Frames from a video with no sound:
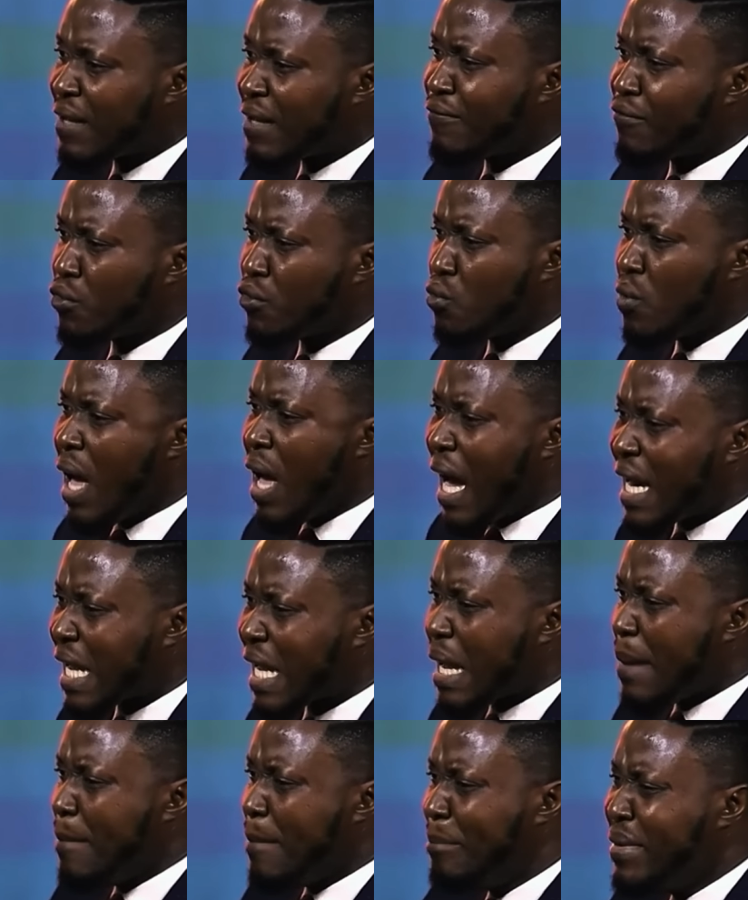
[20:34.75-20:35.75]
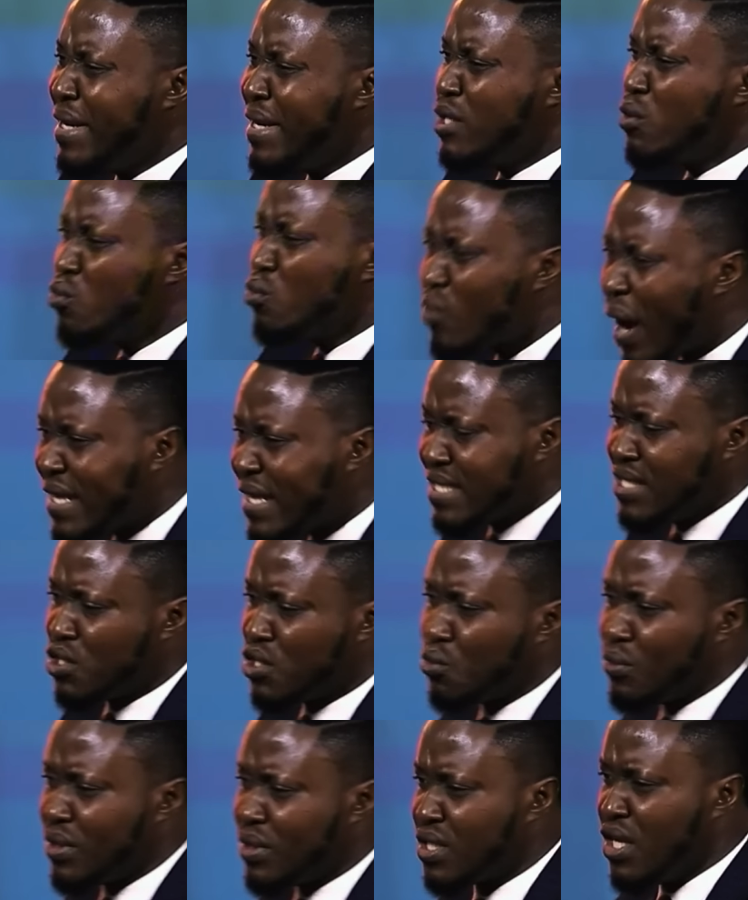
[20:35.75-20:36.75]
for you, and I can bring you right
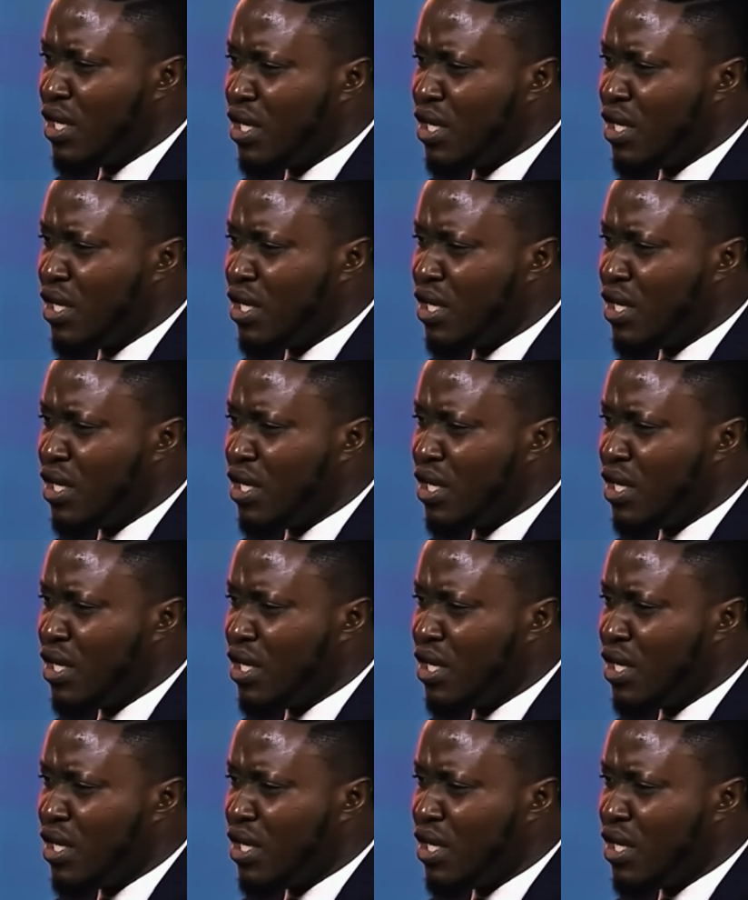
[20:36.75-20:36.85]
into it.